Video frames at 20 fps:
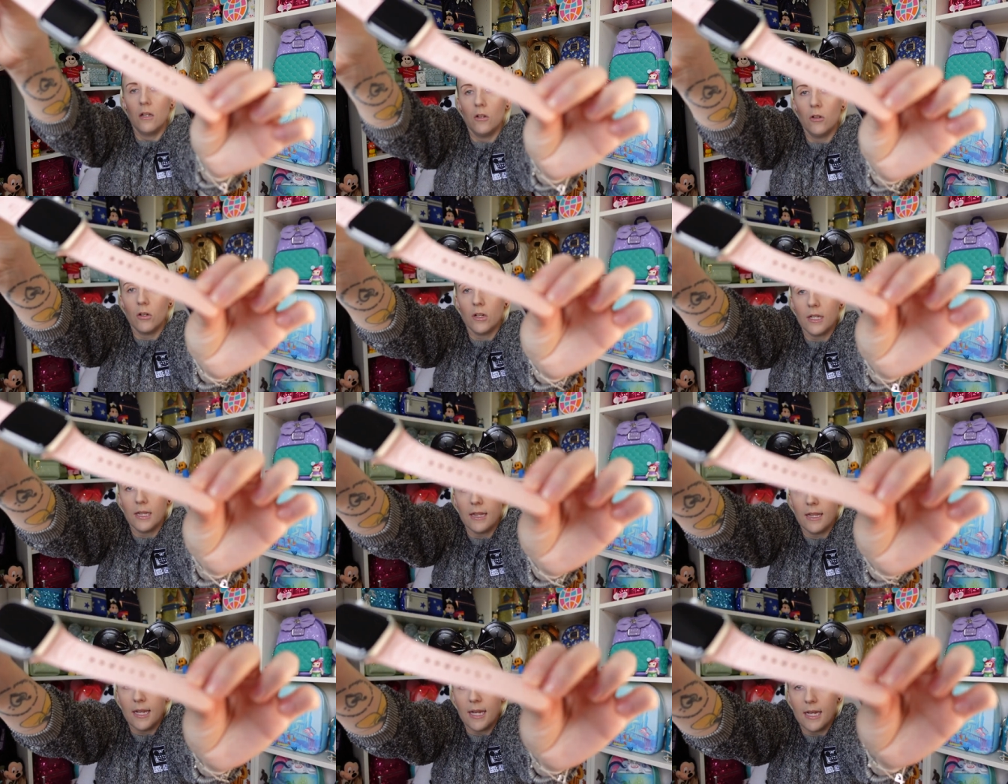Look
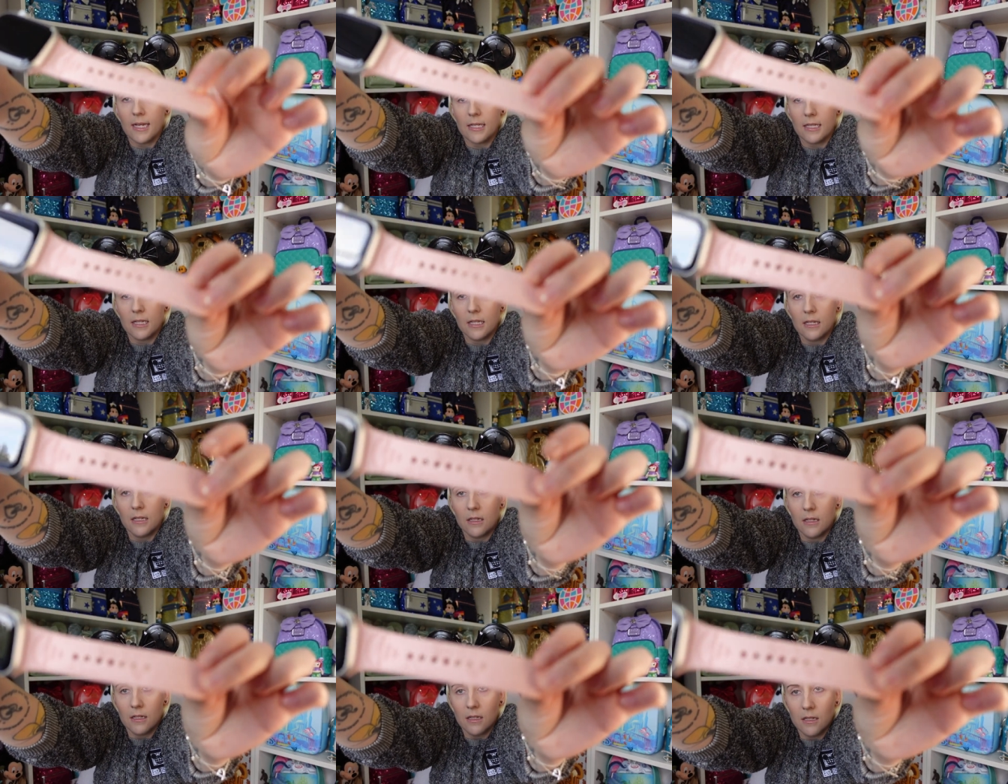at this.
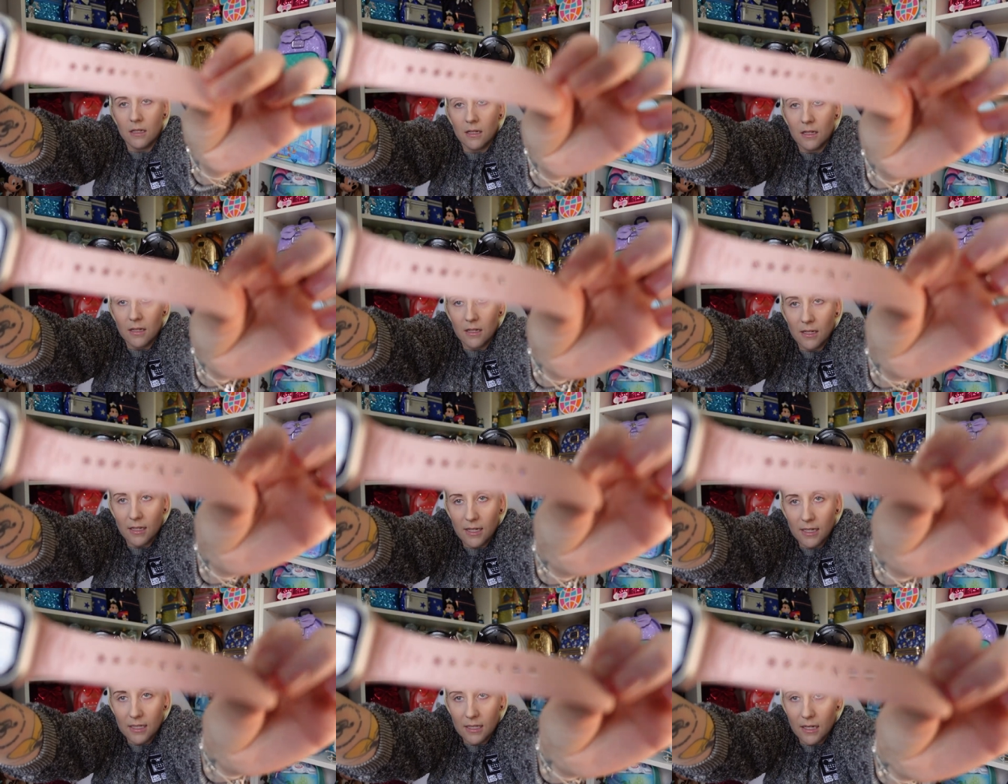
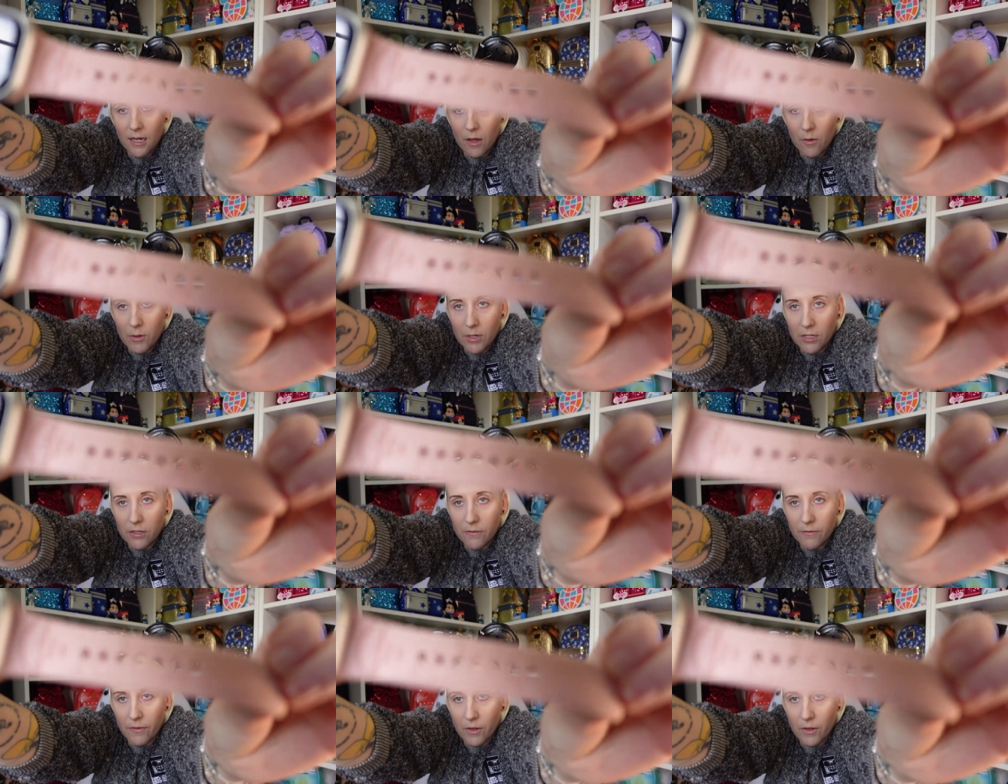Is it going to